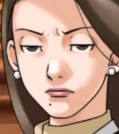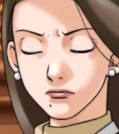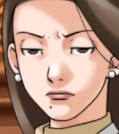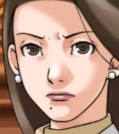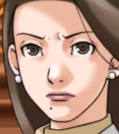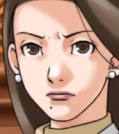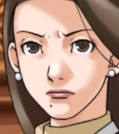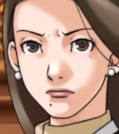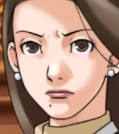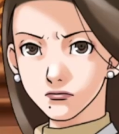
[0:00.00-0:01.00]
what kind of
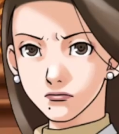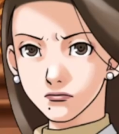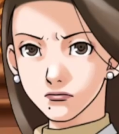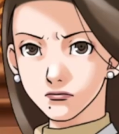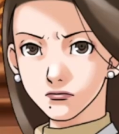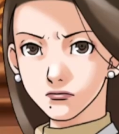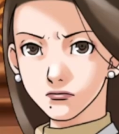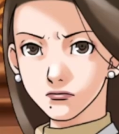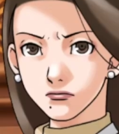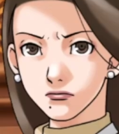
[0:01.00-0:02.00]
uh,
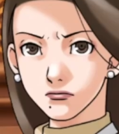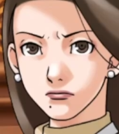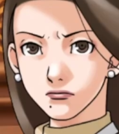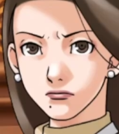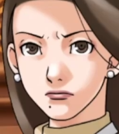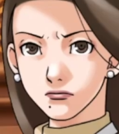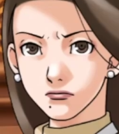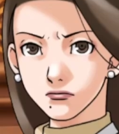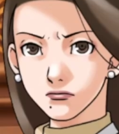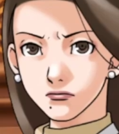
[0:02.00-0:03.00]
attorney
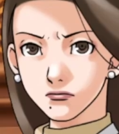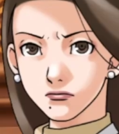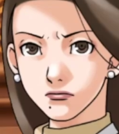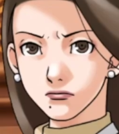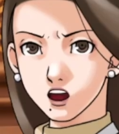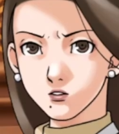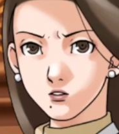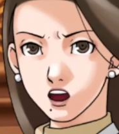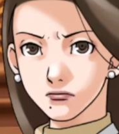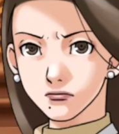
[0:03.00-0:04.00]
attorney is that?
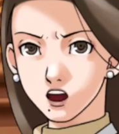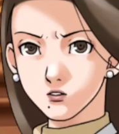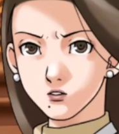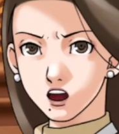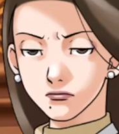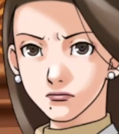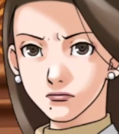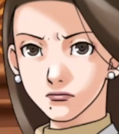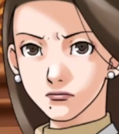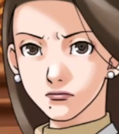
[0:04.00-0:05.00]
Your client is
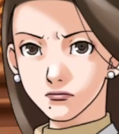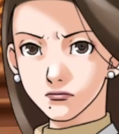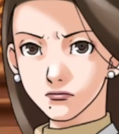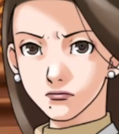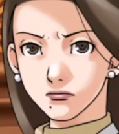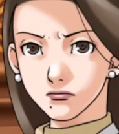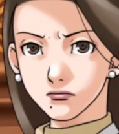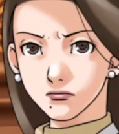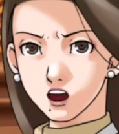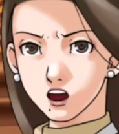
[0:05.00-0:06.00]
innocent, right?
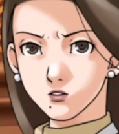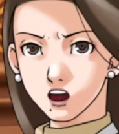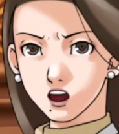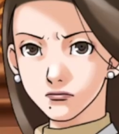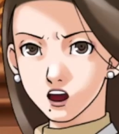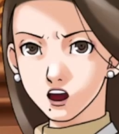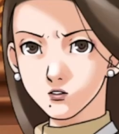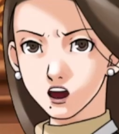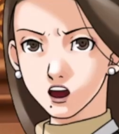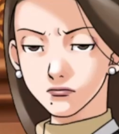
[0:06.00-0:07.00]

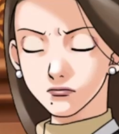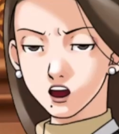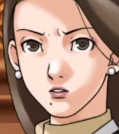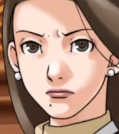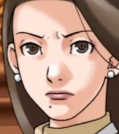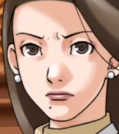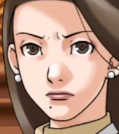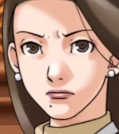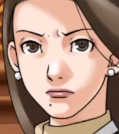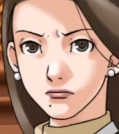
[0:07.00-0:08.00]
Then that witness
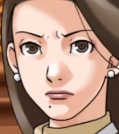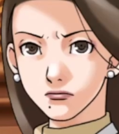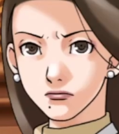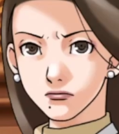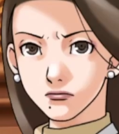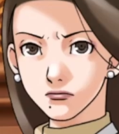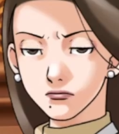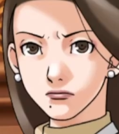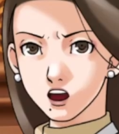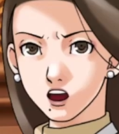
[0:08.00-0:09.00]
must have lied in his
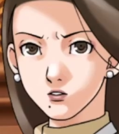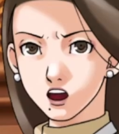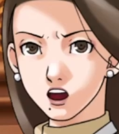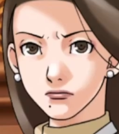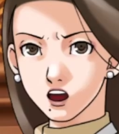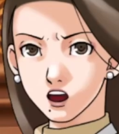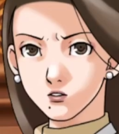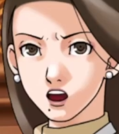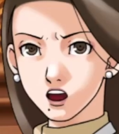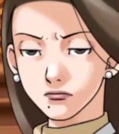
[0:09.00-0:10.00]
testimony.
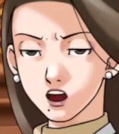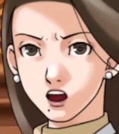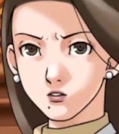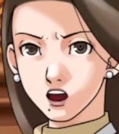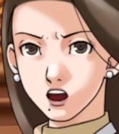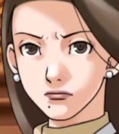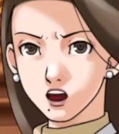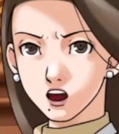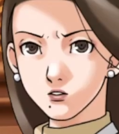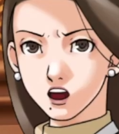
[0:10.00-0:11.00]
Or is your client
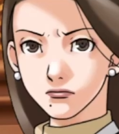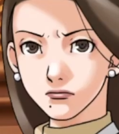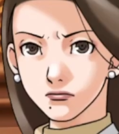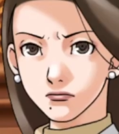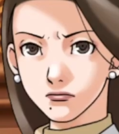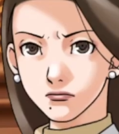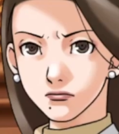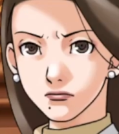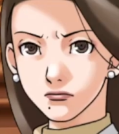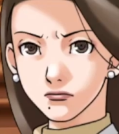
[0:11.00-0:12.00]
really
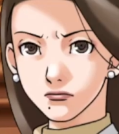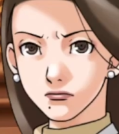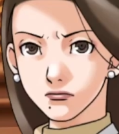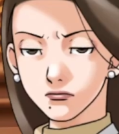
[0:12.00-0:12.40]
guilty?